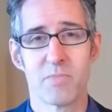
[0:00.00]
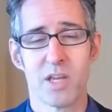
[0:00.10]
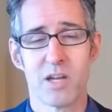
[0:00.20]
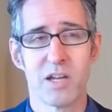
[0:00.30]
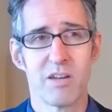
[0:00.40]
a
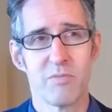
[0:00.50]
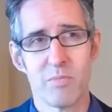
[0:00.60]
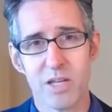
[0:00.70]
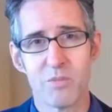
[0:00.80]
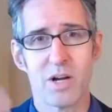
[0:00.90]
kind of
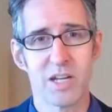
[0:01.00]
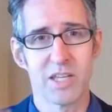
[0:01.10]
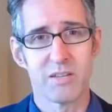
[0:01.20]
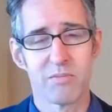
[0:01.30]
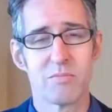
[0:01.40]
mind-body
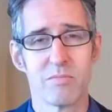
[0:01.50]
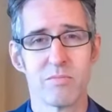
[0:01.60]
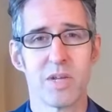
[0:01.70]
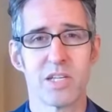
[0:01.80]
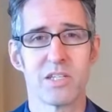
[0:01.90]

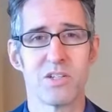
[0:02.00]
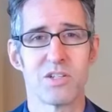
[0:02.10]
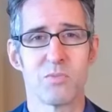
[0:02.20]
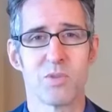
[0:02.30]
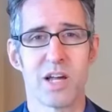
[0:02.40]
meditation
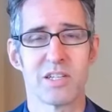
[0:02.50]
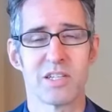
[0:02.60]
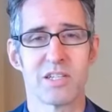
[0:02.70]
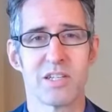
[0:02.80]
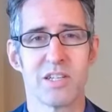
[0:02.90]
practice.